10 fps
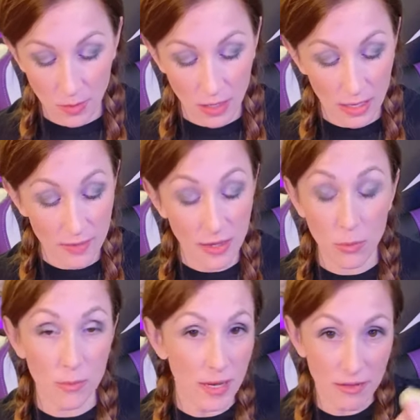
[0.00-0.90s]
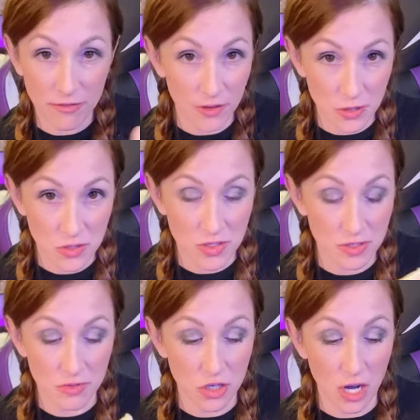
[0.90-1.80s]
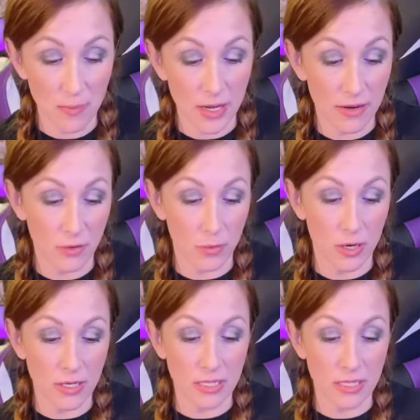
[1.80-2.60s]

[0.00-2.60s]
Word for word: They were my first job that I ever worked,